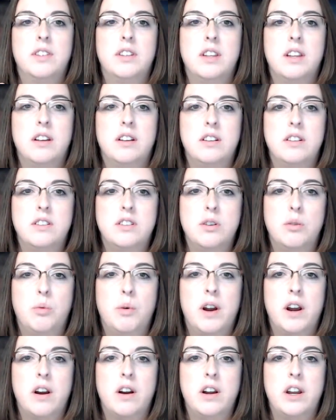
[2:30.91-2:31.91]
to
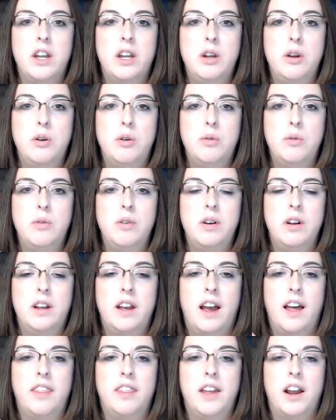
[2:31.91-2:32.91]
where you
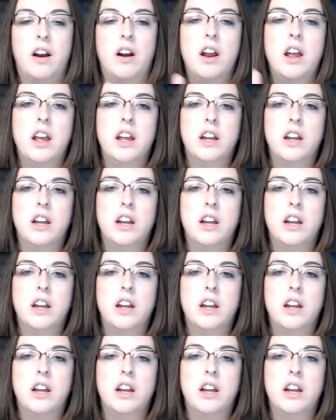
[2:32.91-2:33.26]
got there.